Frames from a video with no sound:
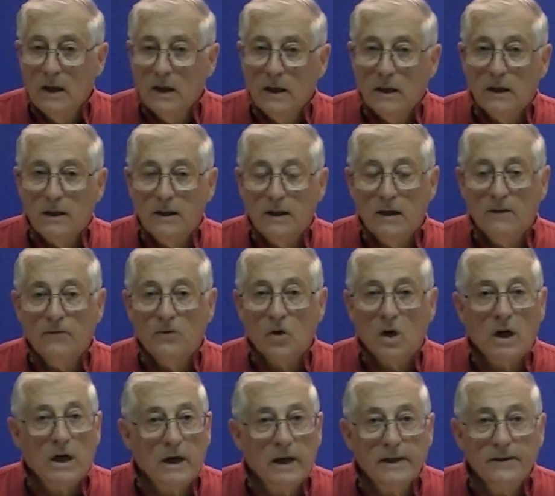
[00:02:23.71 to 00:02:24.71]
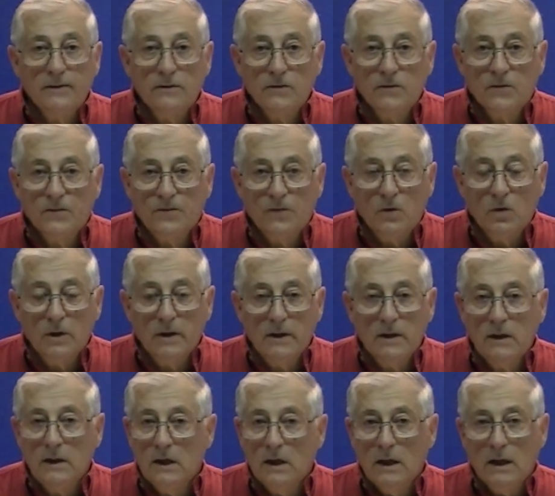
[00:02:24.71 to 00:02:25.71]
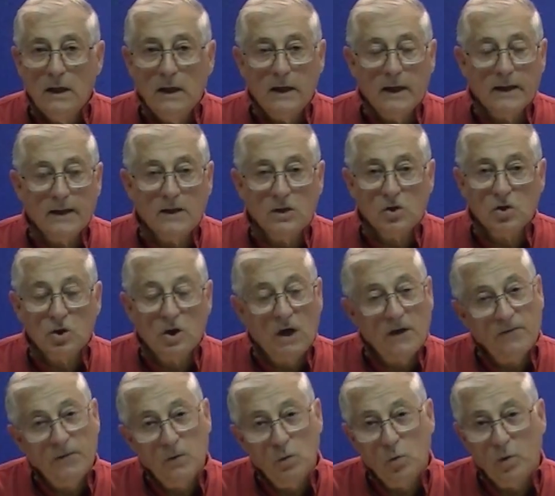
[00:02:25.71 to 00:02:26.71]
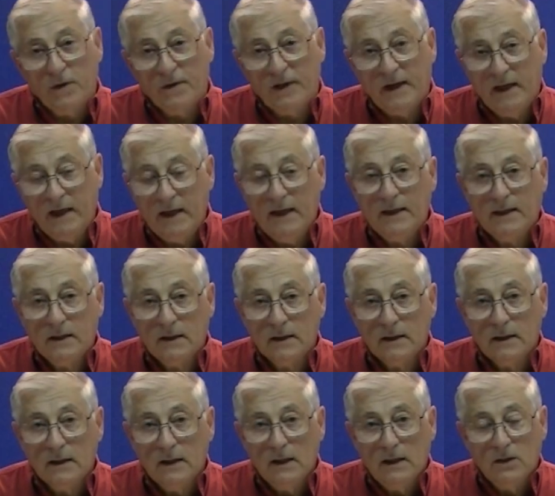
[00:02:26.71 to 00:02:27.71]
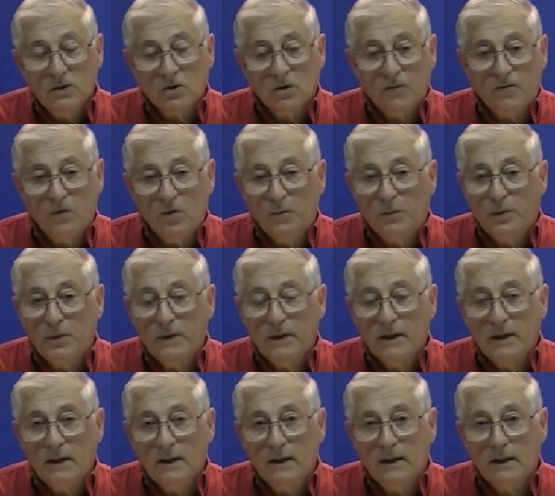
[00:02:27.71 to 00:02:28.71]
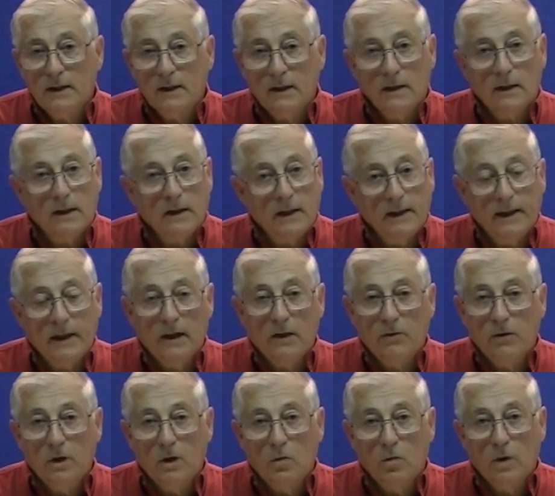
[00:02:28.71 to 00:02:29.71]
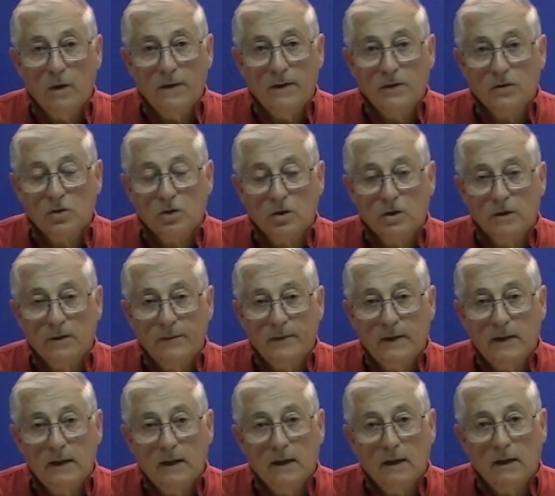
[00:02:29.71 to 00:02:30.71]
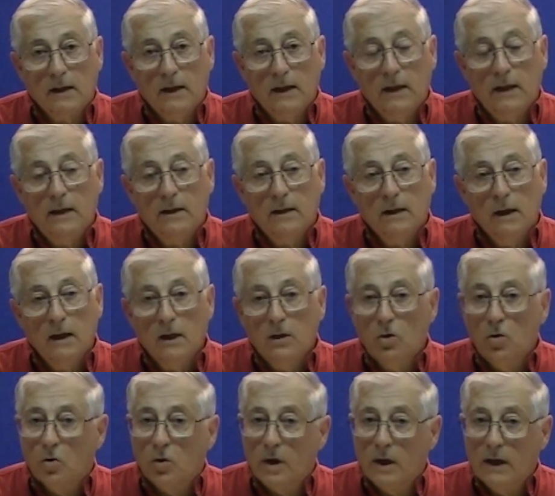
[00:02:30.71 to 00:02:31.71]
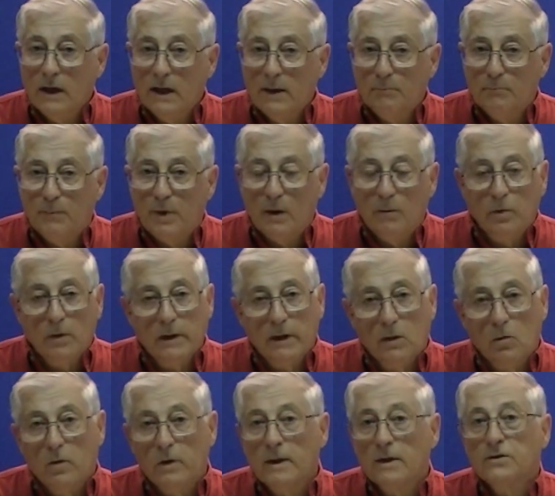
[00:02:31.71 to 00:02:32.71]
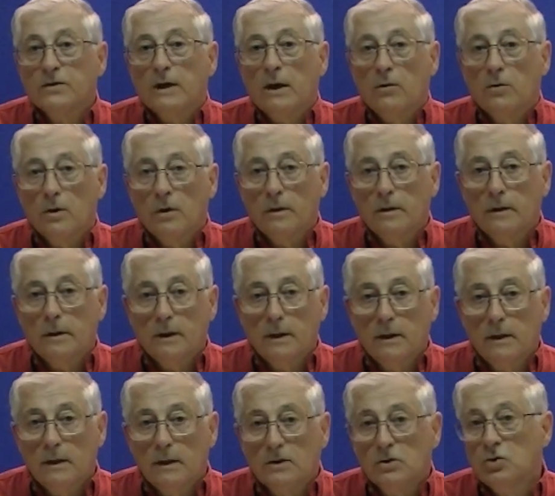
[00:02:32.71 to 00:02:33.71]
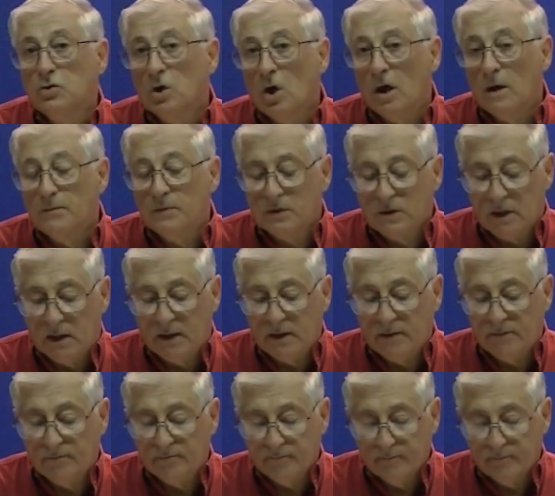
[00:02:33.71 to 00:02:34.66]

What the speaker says: It never hardens fully. It can soften with heat. So if you put it in an area where there's going to be heat, you can get bubbling when it's out on the job site.